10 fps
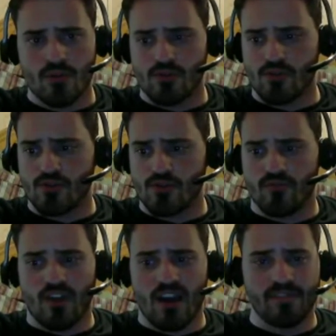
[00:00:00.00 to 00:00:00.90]

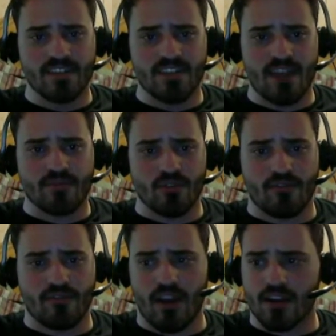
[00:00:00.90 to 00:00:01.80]
5 days after
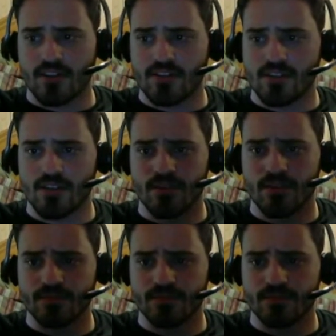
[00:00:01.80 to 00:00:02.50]
the fact.